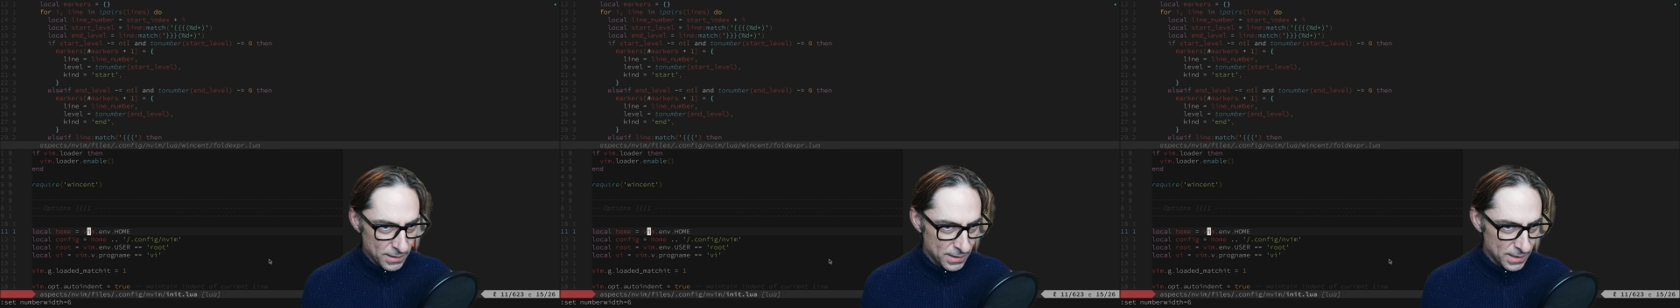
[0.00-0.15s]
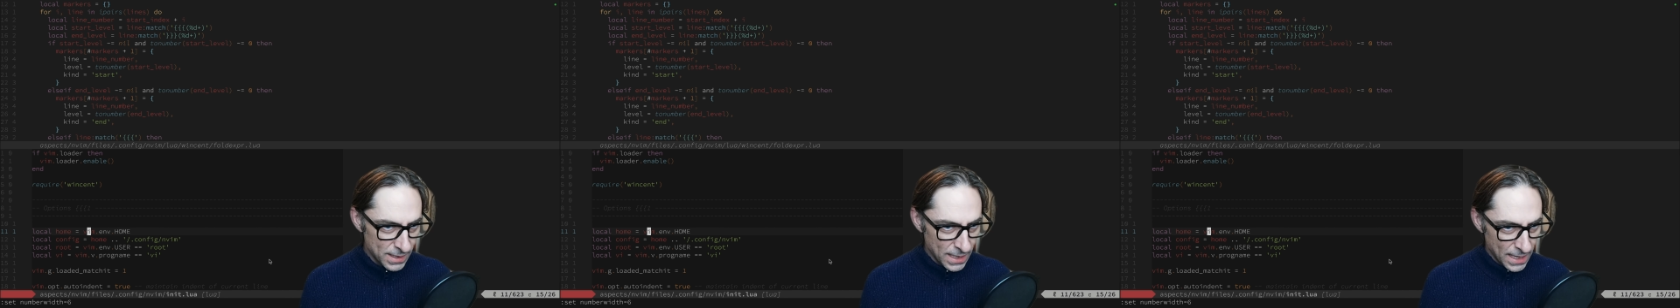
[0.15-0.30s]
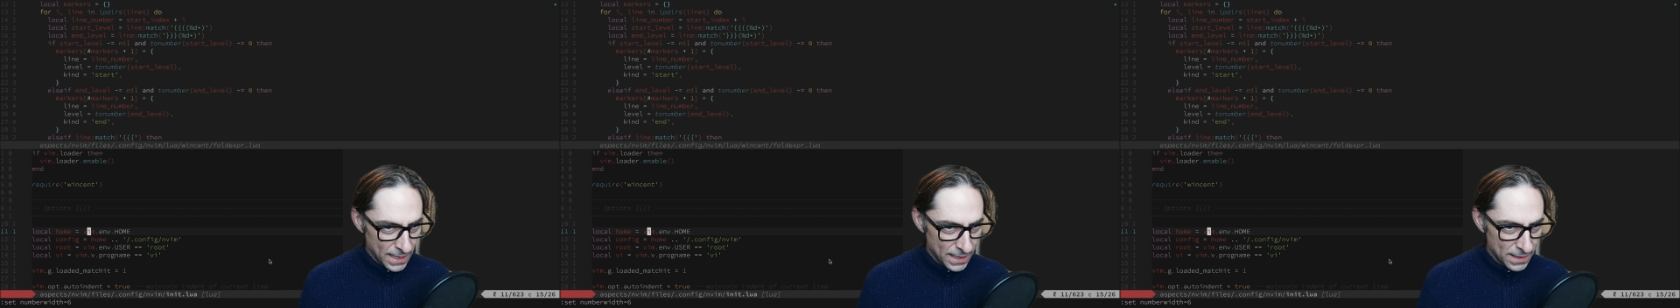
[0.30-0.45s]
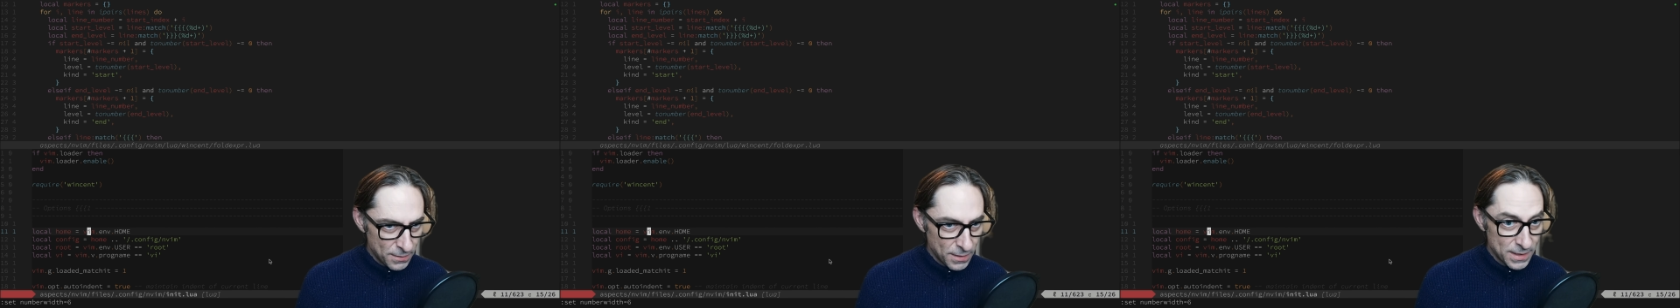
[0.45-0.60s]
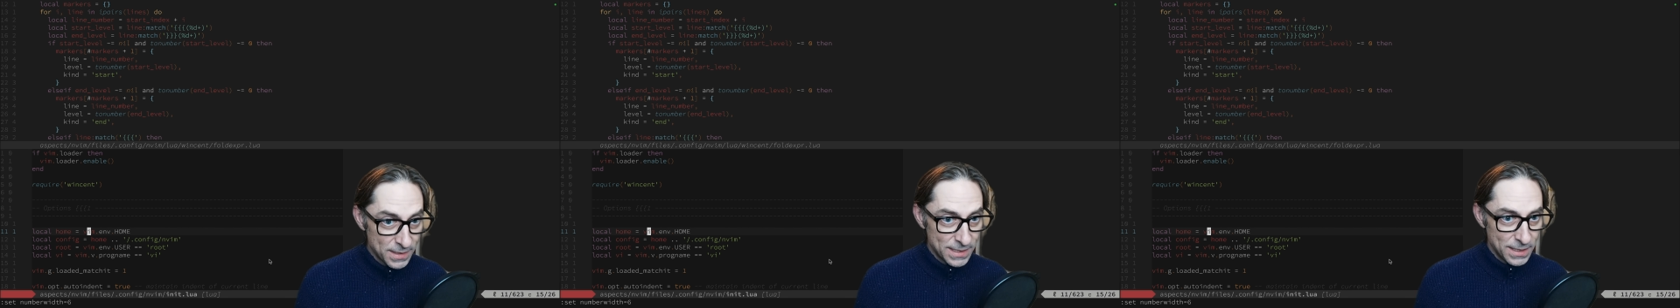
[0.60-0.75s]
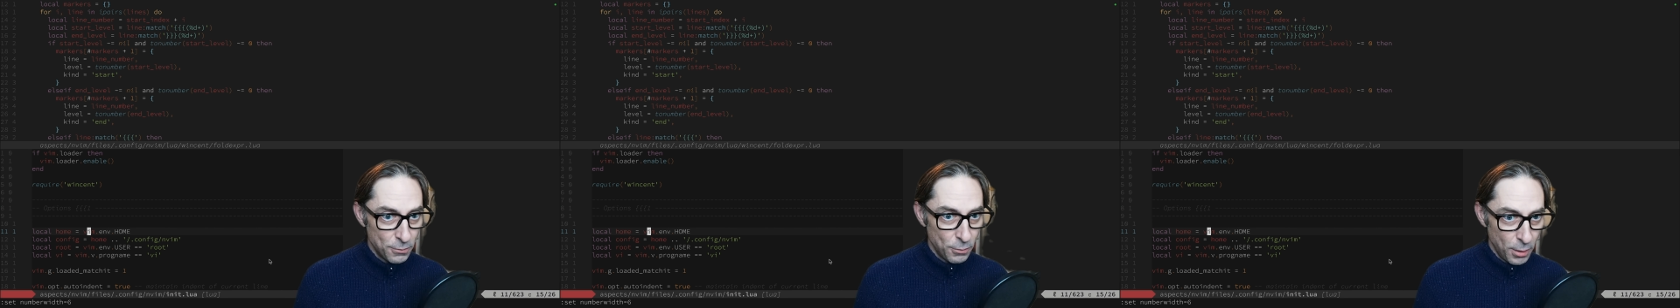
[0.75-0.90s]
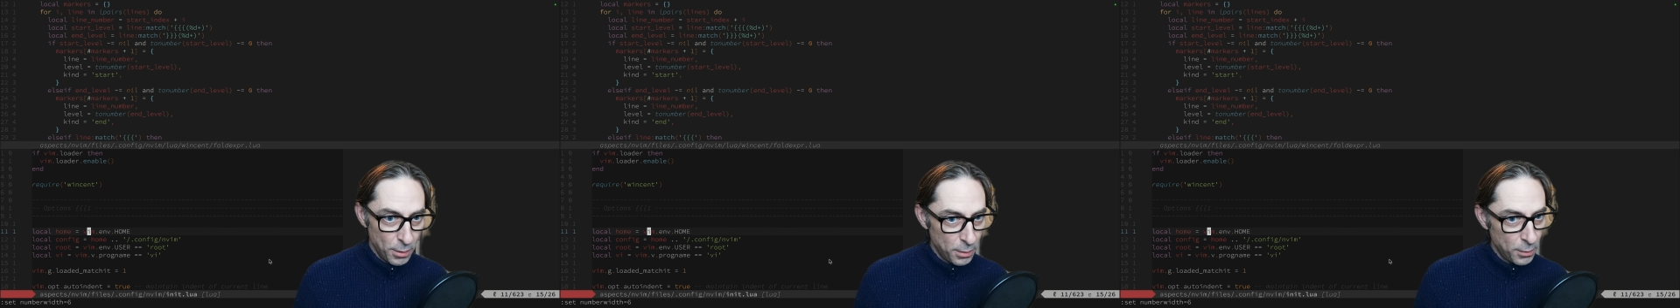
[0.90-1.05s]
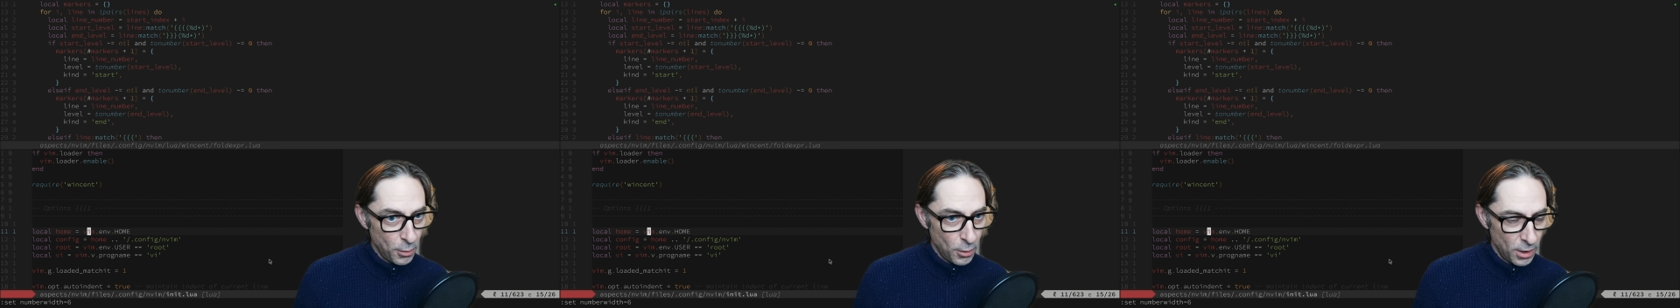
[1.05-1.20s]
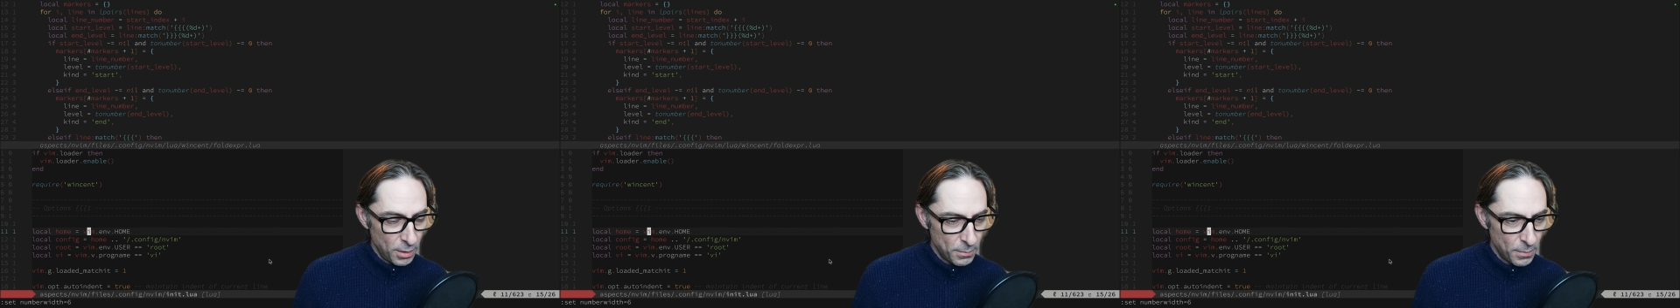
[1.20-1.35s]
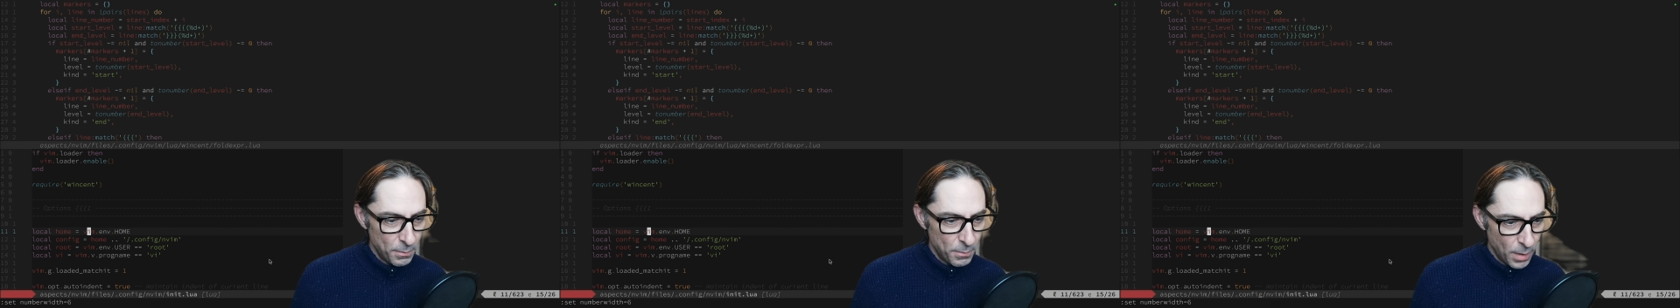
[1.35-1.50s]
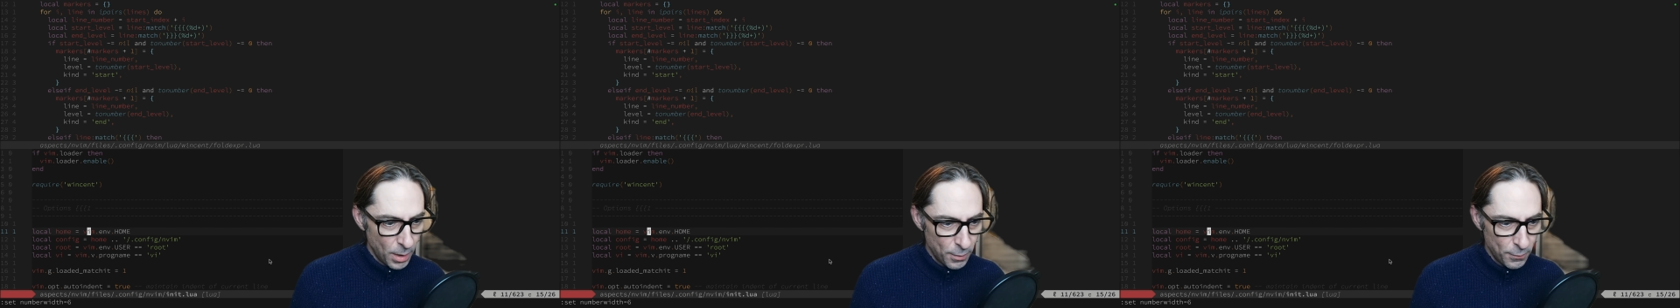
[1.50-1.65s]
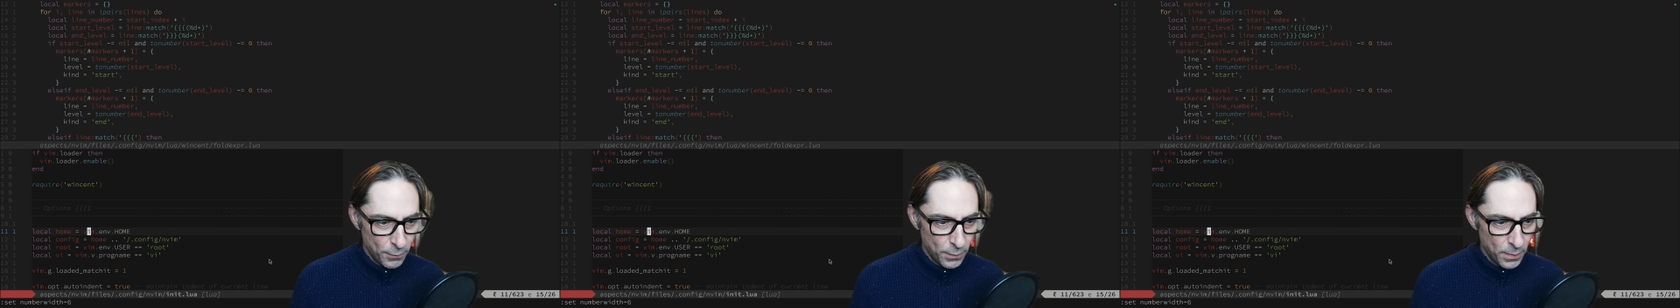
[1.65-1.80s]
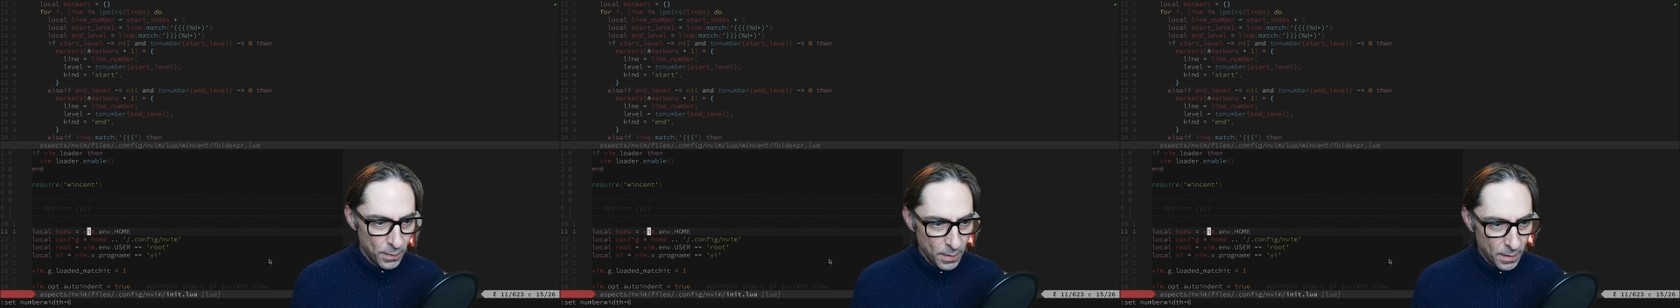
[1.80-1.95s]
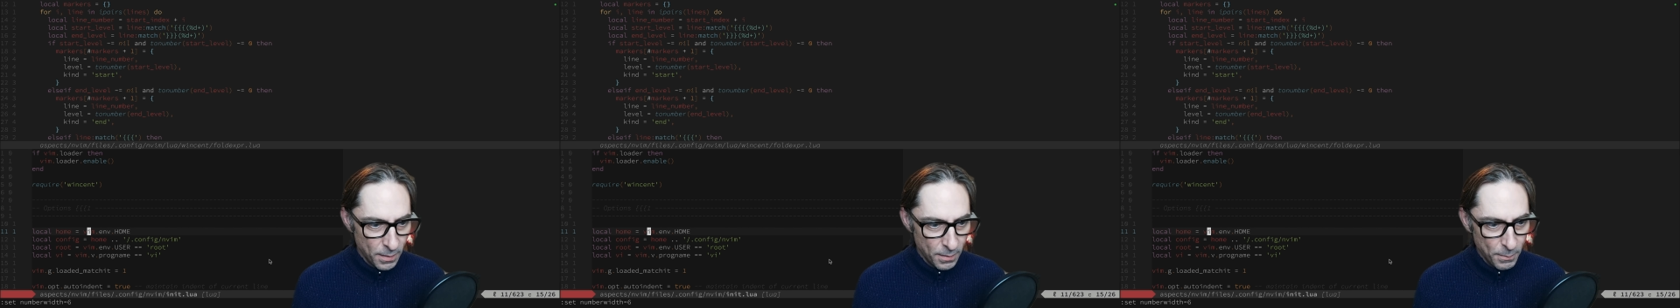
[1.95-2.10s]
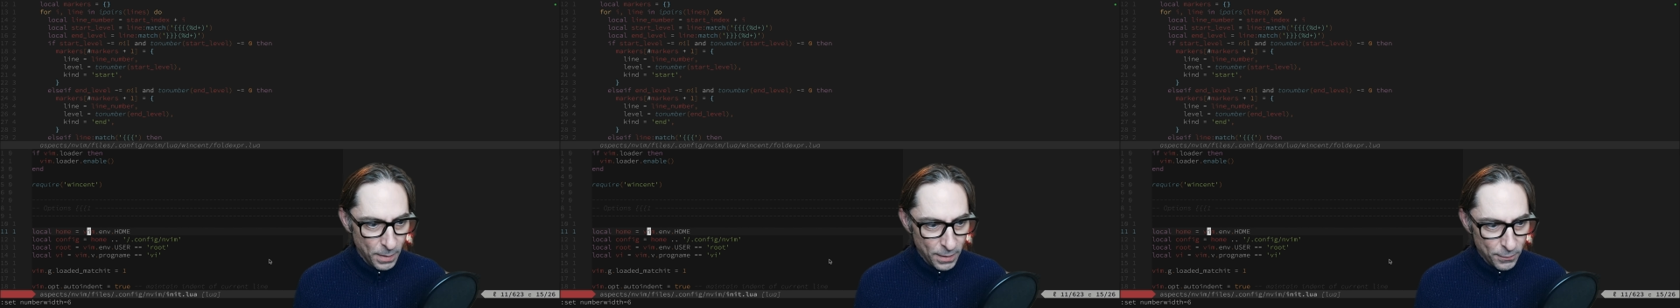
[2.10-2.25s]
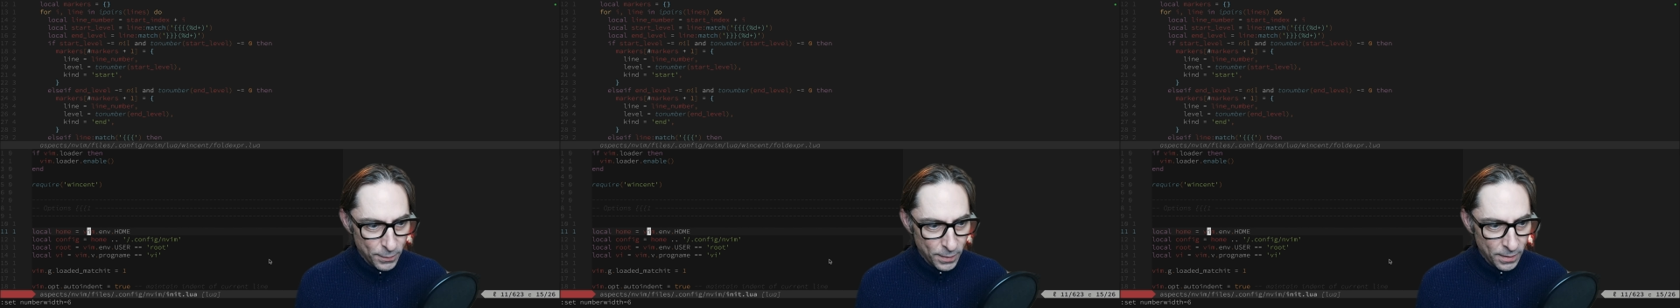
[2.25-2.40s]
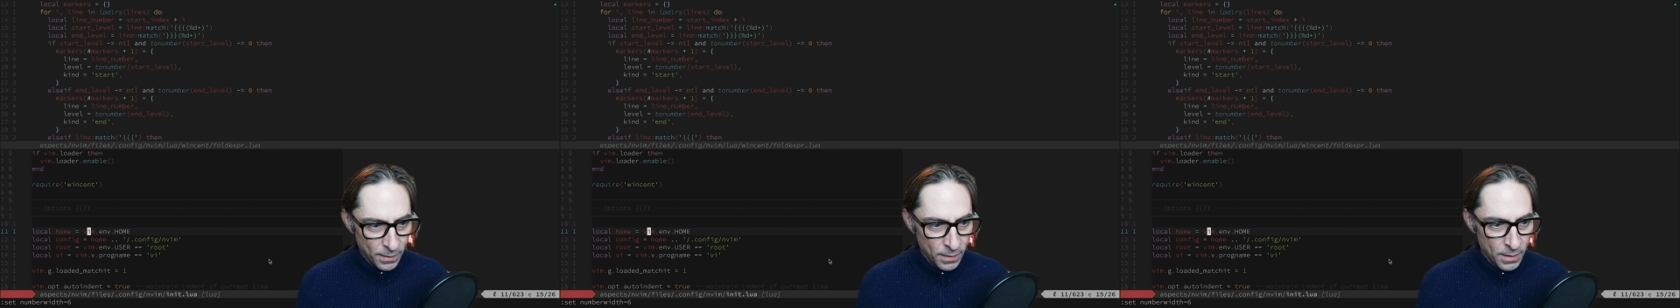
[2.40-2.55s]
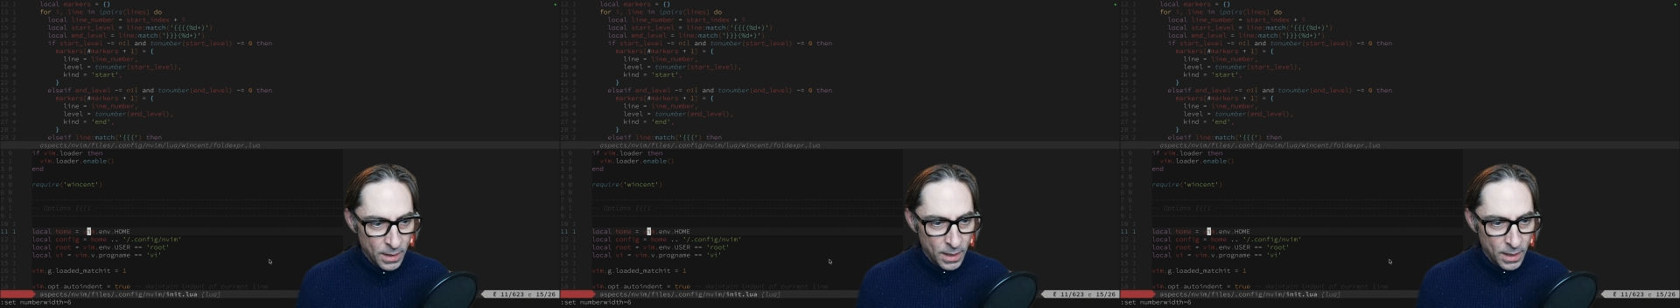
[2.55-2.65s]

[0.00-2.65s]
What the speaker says: start in the 0th column of the buffer,